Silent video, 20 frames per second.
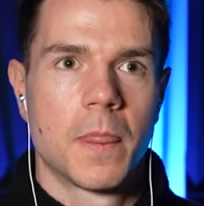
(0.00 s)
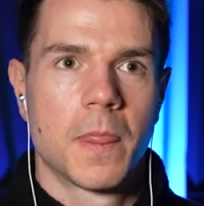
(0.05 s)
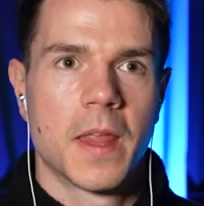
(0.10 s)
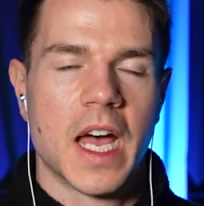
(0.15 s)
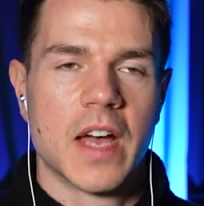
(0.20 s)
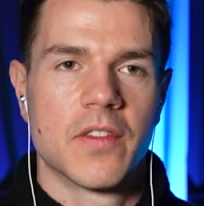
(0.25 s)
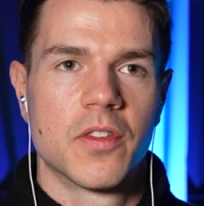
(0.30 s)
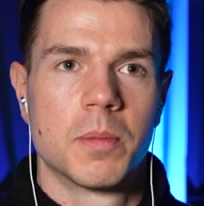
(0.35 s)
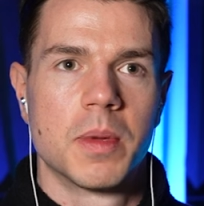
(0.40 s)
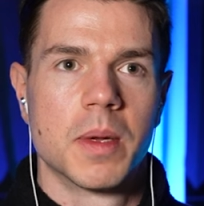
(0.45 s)

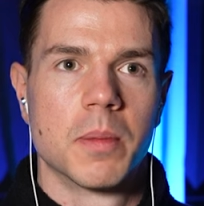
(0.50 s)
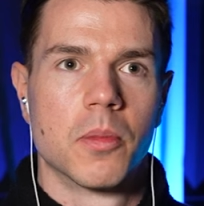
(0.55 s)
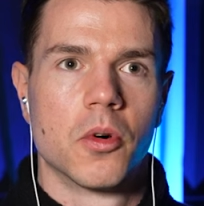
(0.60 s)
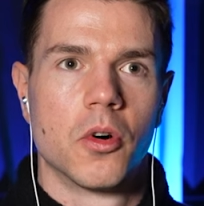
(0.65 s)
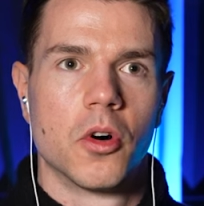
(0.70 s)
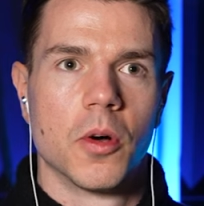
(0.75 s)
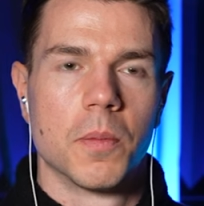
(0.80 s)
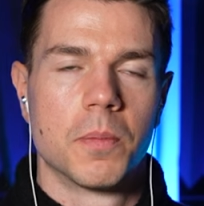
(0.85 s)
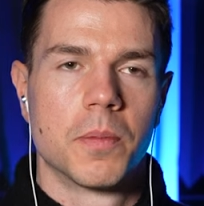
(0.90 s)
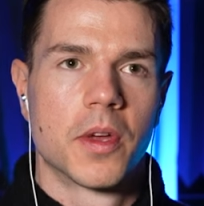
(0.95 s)
have a bit
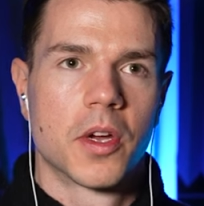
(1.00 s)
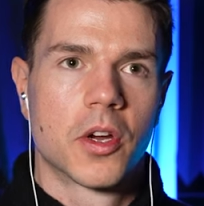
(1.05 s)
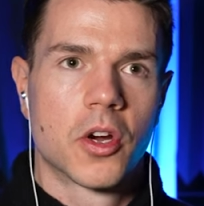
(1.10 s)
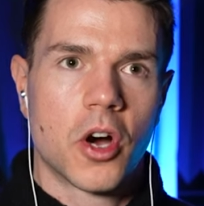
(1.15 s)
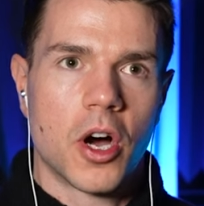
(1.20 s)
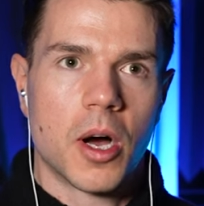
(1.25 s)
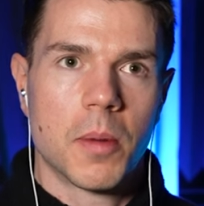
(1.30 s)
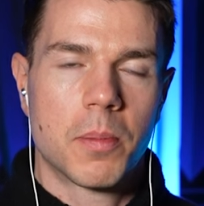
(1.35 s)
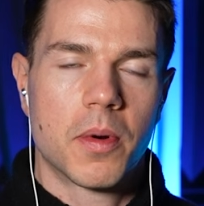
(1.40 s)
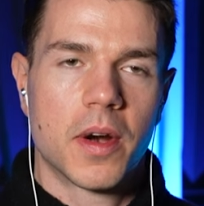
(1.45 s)
more
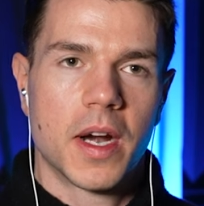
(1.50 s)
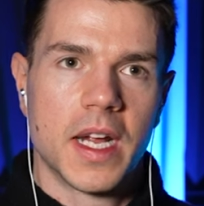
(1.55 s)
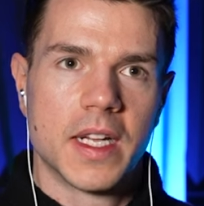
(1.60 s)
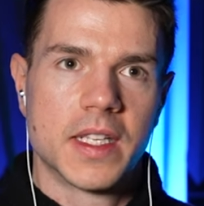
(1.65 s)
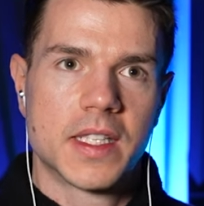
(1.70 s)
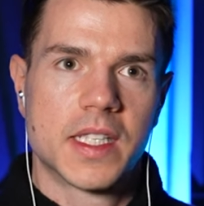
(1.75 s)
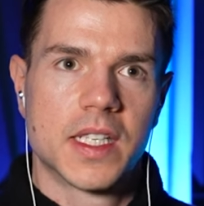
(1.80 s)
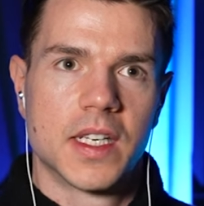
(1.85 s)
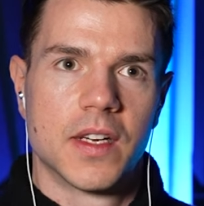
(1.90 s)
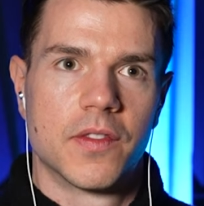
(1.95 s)

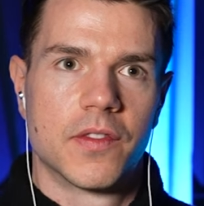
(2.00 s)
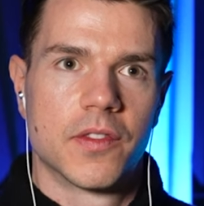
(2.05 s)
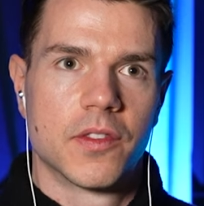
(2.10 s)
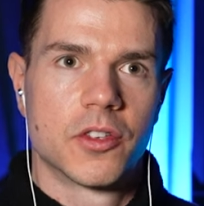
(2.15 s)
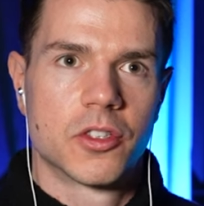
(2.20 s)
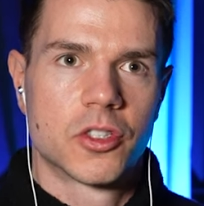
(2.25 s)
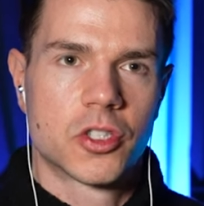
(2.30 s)
comprehensive